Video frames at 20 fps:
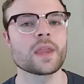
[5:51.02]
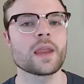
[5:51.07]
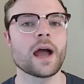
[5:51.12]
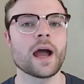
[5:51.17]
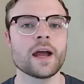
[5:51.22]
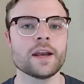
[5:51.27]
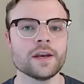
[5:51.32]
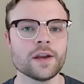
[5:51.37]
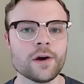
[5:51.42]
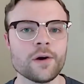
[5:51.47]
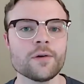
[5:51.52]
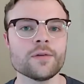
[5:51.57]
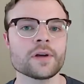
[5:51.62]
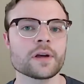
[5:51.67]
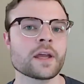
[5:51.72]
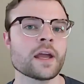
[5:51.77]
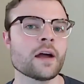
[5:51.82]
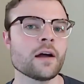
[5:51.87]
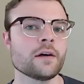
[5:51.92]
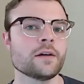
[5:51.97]
I know that
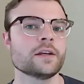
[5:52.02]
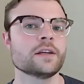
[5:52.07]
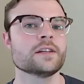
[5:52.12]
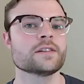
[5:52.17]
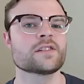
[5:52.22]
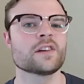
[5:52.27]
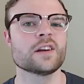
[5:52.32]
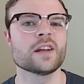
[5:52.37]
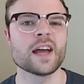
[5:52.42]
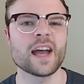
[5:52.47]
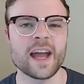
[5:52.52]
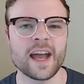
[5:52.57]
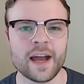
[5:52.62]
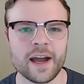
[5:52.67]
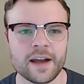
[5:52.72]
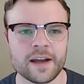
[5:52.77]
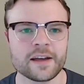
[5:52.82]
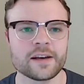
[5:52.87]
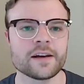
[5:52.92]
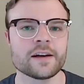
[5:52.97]
Kaladin is going to
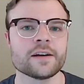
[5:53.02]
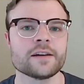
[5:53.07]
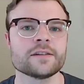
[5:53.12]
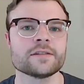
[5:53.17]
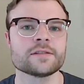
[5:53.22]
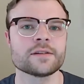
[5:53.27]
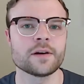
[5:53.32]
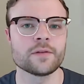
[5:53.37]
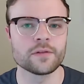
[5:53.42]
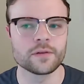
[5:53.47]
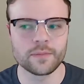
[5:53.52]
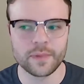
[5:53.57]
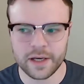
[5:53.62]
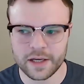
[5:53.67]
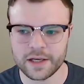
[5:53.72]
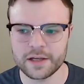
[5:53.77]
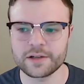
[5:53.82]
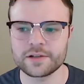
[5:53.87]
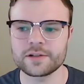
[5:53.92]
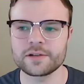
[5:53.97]
agonize over
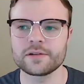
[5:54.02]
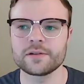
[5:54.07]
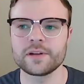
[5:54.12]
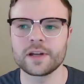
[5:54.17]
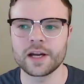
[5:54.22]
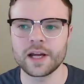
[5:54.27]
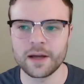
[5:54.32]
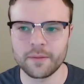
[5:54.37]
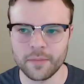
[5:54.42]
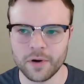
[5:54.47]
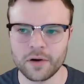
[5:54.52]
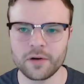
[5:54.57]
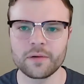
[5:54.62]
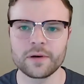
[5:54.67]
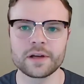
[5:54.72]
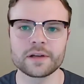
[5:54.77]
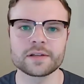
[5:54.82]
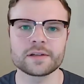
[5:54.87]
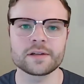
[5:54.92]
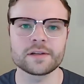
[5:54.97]
making sure that I am
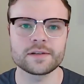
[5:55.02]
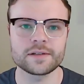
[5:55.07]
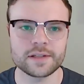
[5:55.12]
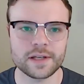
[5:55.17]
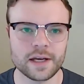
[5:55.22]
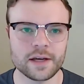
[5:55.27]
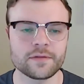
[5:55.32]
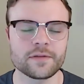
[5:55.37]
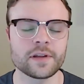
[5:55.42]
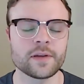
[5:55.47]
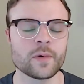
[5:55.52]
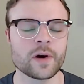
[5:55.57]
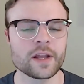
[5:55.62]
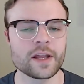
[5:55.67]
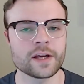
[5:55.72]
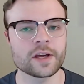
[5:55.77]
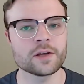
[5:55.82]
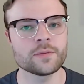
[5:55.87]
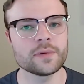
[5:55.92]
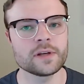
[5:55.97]
always safe, and while
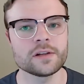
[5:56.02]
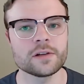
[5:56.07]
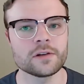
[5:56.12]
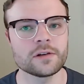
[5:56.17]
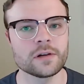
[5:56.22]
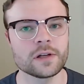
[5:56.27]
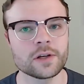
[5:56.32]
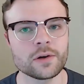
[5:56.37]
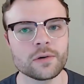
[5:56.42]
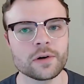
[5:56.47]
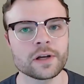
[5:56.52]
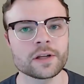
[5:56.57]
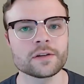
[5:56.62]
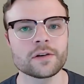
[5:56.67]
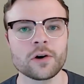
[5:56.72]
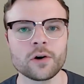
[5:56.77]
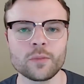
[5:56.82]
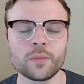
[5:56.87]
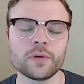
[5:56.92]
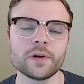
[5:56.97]
that could be a little annoying, the
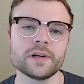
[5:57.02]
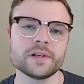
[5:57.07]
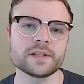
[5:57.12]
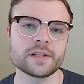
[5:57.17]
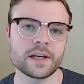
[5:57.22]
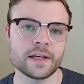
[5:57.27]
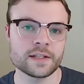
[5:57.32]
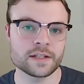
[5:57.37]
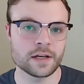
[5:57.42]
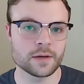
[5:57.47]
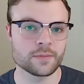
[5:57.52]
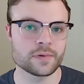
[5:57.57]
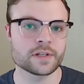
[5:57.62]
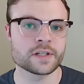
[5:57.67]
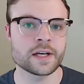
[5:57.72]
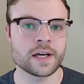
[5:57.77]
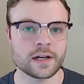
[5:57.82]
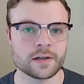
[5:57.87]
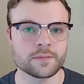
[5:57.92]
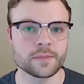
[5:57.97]
whole point is that he's going to
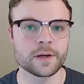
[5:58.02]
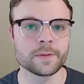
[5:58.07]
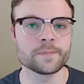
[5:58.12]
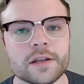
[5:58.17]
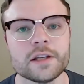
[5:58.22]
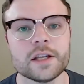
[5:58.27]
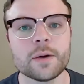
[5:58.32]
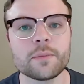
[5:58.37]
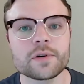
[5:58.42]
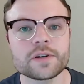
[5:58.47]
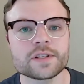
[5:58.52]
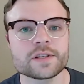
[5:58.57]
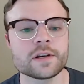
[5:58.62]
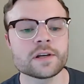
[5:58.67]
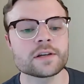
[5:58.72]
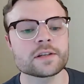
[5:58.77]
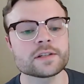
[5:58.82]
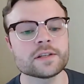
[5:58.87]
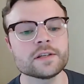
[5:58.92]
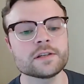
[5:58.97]
protect me. Number
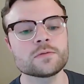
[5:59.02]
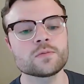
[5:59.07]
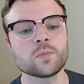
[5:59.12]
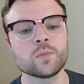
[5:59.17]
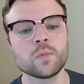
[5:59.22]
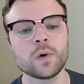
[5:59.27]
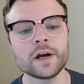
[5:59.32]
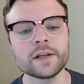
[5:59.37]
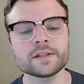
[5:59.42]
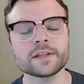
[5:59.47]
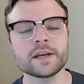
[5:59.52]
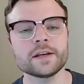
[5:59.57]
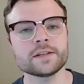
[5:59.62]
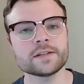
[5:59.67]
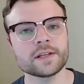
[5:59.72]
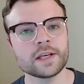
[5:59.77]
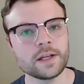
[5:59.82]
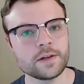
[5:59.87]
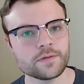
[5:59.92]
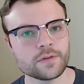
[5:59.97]
six is what's a
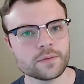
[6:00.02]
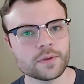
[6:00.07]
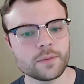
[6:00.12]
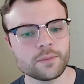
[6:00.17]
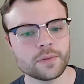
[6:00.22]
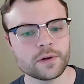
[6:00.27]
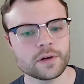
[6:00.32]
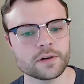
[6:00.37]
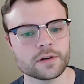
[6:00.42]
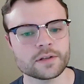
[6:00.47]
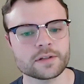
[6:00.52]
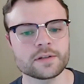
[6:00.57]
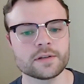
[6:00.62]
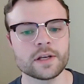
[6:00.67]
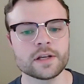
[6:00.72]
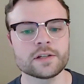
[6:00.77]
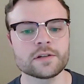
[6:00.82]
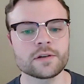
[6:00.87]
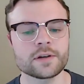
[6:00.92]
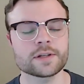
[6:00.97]
scene from the books
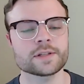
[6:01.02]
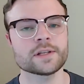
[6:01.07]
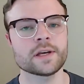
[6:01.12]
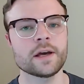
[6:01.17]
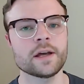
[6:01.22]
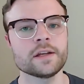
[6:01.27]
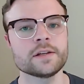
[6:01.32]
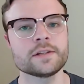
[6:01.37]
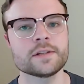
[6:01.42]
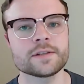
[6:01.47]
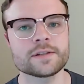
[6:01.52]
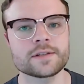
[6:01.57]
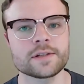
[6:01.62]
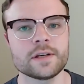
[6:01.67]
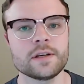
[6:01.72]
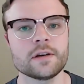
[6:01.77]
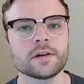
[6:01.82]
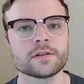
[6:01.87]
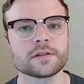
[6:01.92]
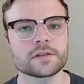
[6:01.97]
that you're excited to
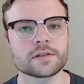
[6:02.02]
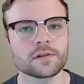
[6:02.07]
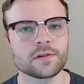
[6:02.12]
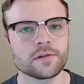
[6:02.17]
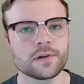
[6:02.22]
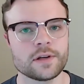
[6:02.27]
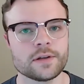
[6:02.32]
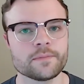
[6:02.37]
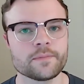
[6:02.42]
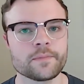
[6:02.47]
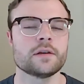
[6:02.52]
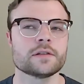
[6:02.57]
see on screen?